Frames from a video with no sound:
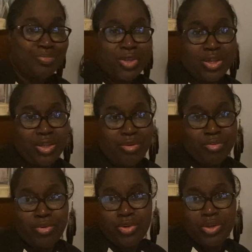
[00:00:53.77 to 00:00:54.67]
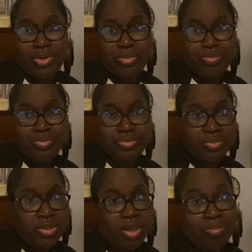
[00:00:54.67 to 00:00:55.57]
a lint roller,
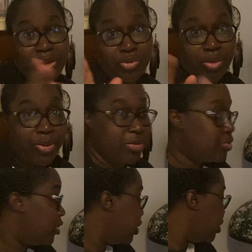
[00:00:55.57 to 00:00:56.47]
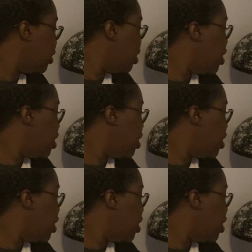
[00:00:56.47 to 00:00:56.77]
my doorbell's ringing,